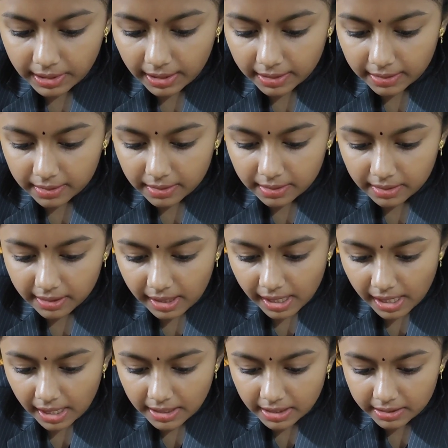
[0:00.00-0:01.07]
thick,
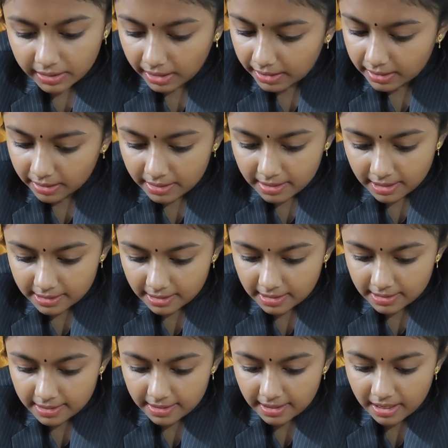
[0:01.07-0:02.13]
in a thick
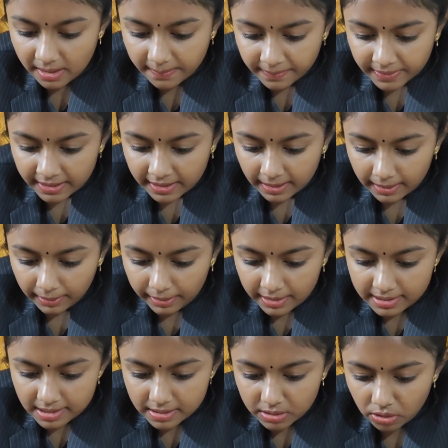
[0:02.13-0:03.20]
consistency.
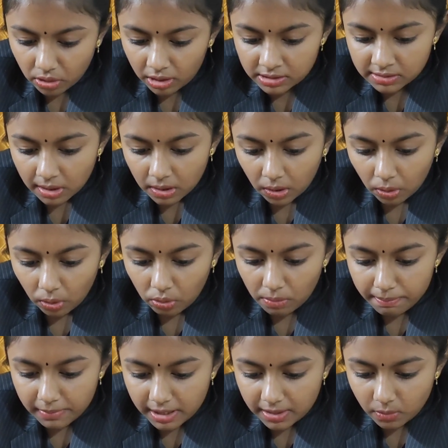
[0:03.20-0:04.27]
This is called
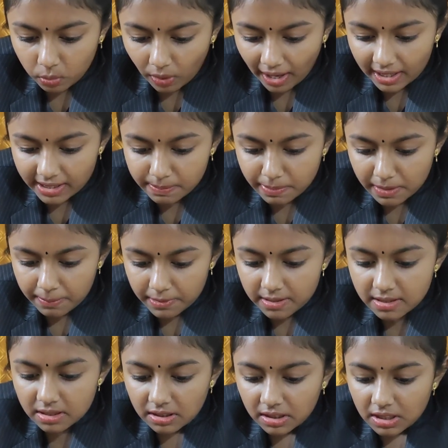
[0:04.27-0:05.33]
homemade wax,
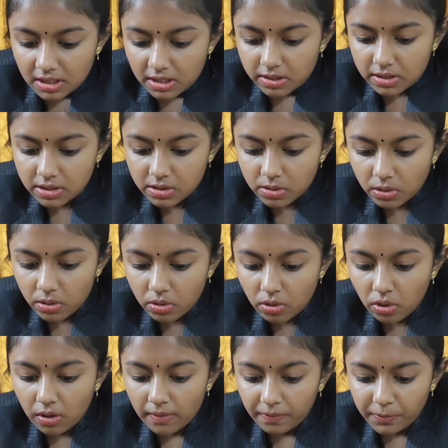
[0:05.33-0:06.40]
people.
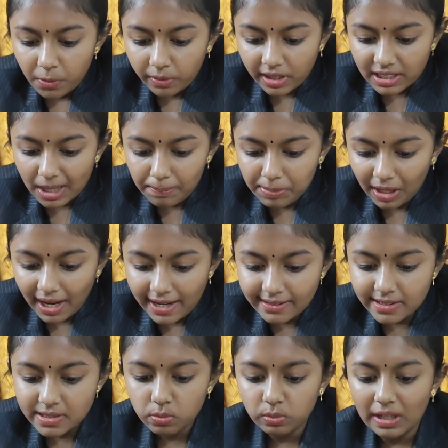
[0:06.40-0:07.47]
So you can apply
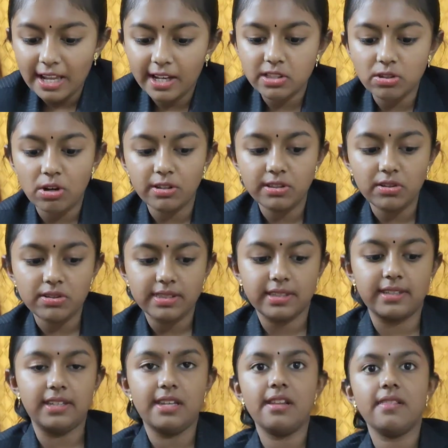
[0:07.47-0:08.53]
this wax on your
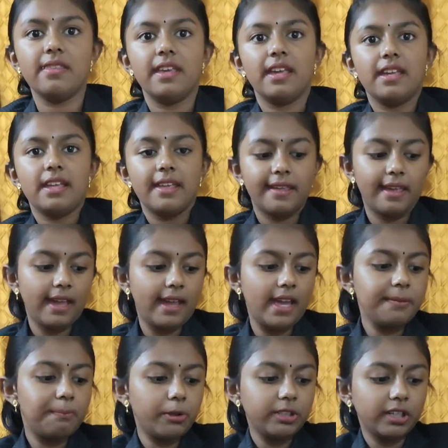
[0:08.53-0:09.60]
skin
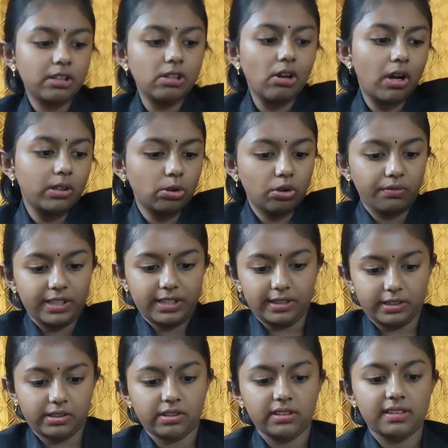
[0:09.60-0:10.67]
and put a cloth over
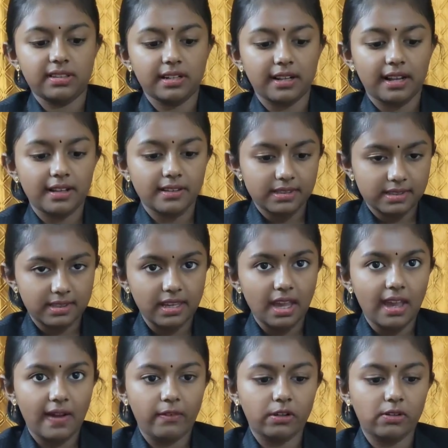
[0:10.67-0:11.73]
it. See,
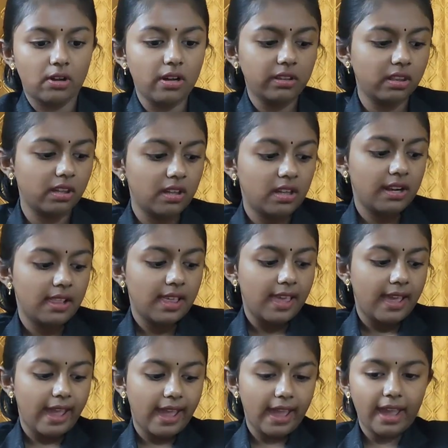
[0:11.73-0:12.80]
I have a cloth,
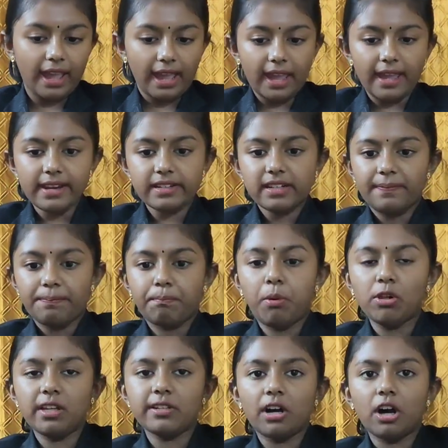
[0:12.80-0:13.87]
and
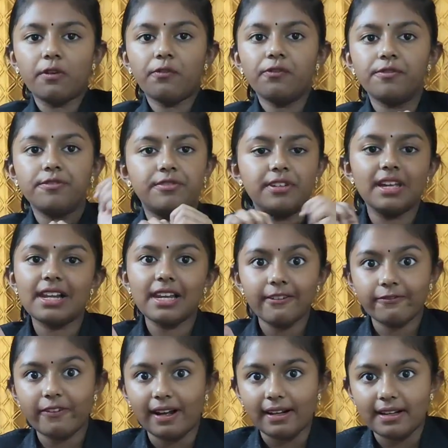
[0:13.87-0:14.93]
pull it off
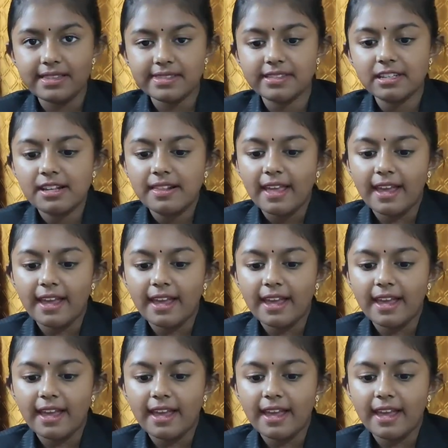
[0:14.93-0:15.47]
really fast,